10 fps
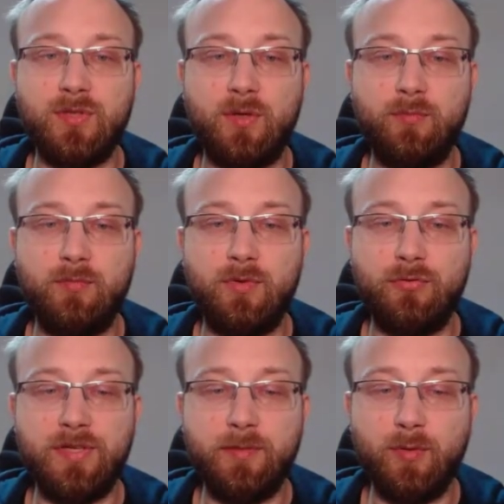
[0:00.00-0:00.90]
to some
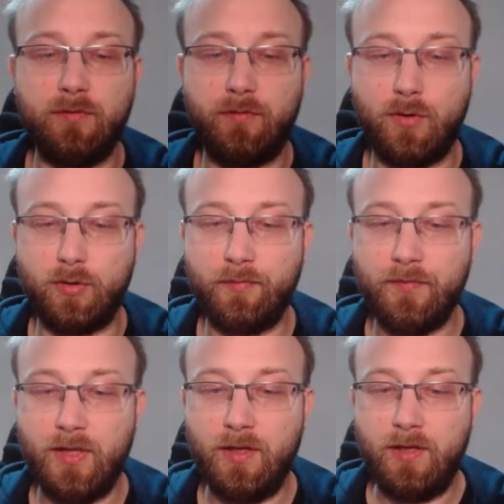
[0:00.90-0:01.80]
readable form.
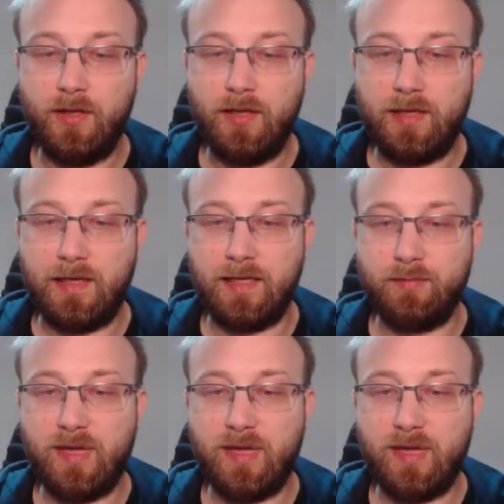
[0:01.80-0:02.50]
And